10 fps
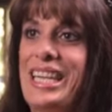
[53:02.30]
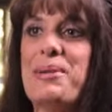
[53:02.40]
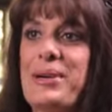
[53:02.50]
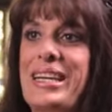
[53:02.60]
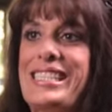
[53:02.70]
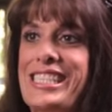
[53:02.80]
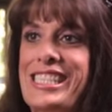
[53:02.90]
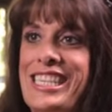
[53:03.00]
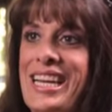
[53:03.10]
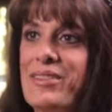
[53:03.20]
knee
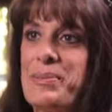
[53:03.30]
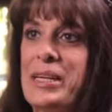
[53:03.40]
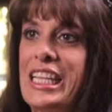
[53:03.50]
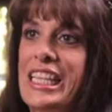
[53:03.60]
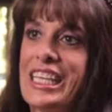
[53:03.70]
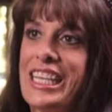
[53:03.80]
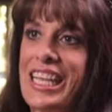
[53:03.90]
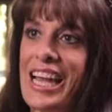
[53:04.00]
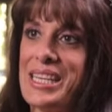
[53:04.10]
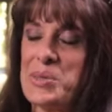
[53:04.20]
braces and everybody
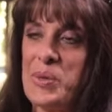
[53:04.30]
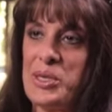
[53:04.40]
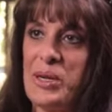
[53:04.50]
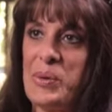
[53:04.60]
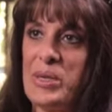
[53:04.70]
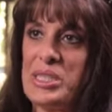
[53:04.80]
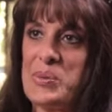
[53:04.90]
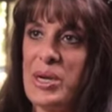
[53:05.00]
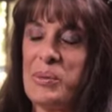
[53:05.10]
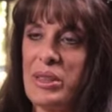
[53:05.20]
looking at us wondering what's
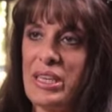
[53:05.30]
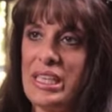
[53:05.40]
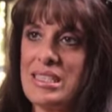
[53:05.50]
wrong with